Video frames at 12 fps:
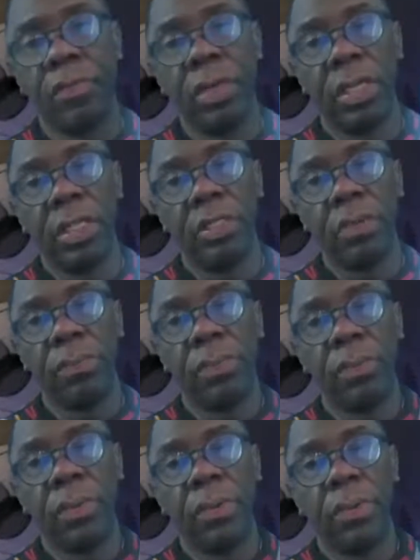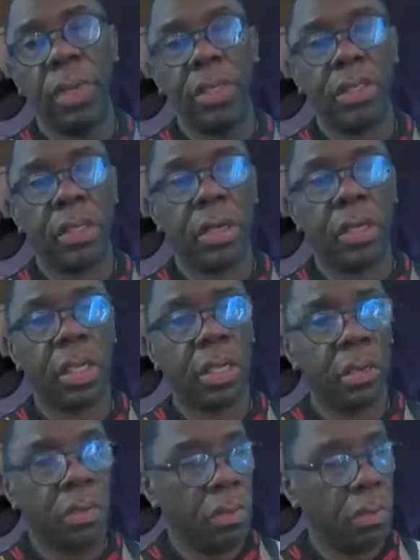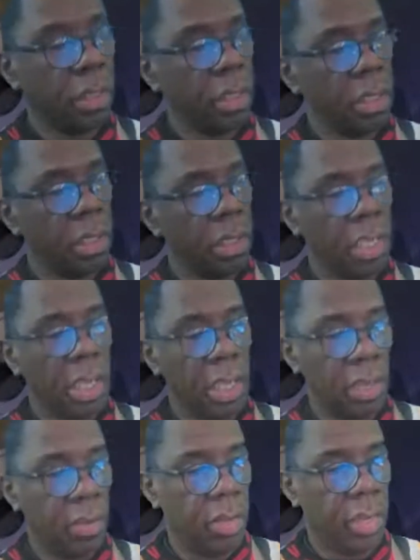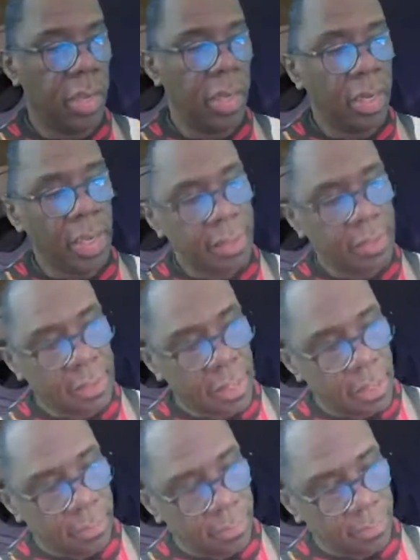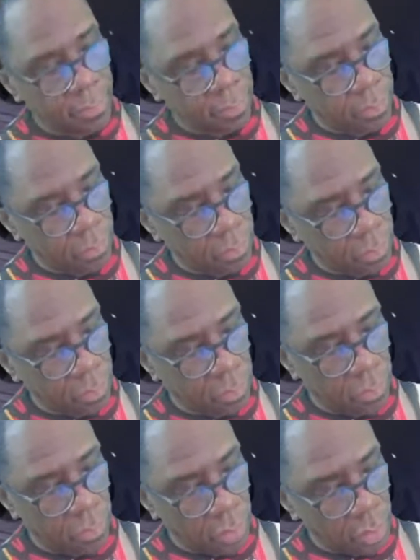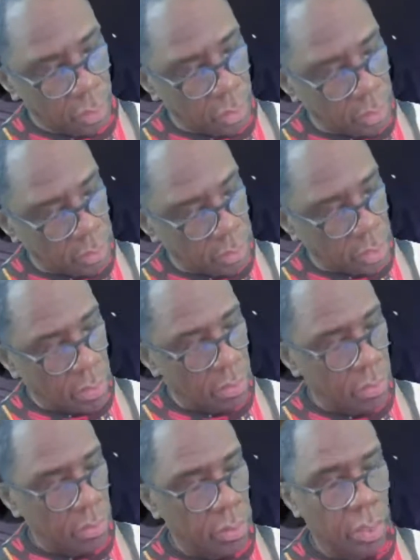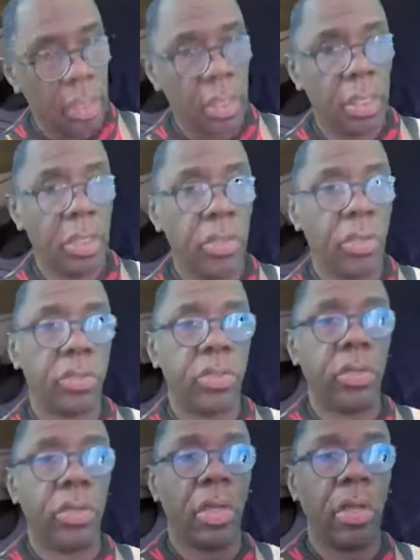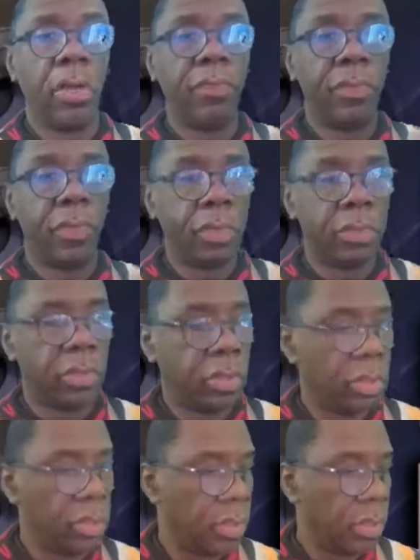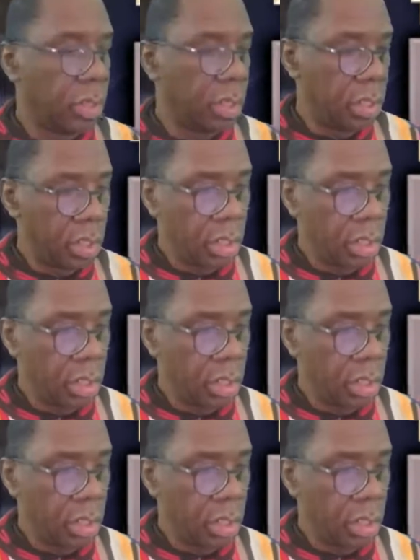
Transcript: You want to get your board while you're talking on the air, and it lights up. Okay, so and you can turn it off. You can turn it on.